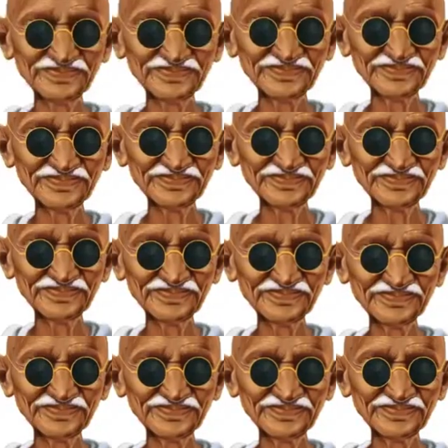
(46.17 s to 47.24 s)

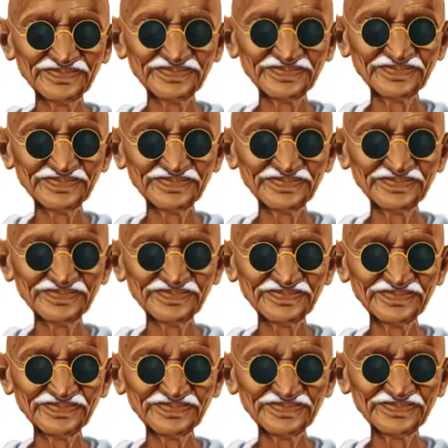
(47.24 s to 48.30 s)

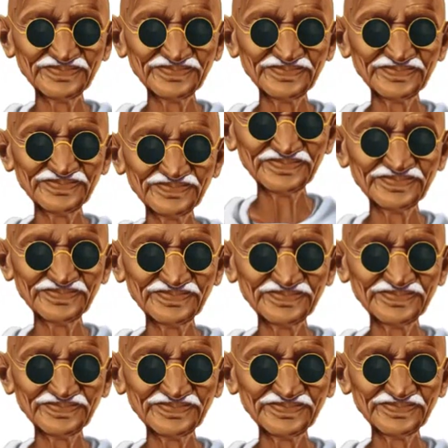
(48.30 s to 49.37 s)

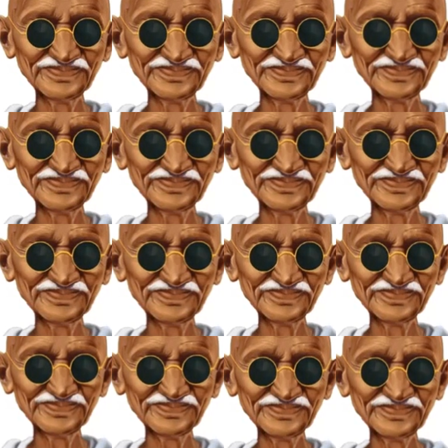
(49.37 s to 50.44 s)

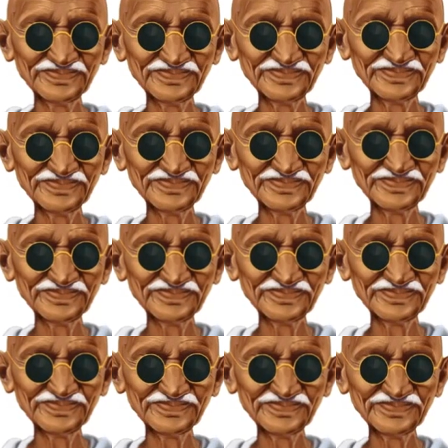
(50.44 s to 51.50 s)

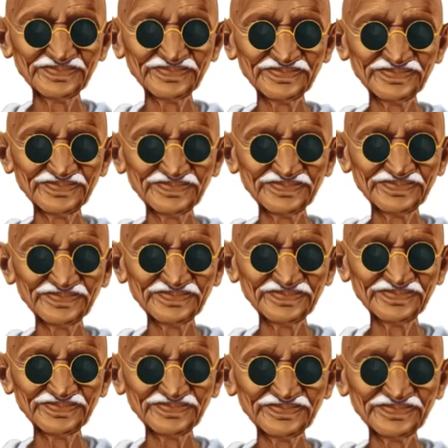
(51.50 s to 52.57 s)

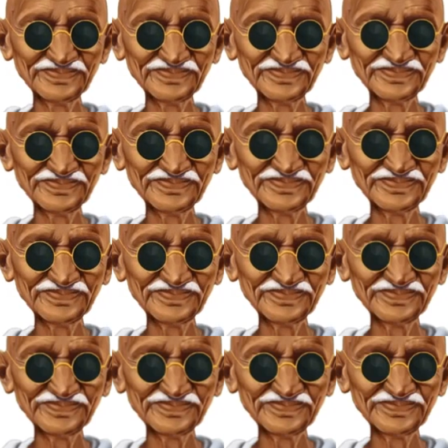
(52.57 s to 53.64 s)

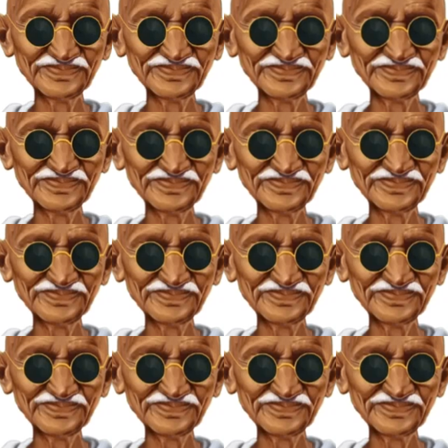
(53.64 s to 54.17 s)
The person shown says nothing.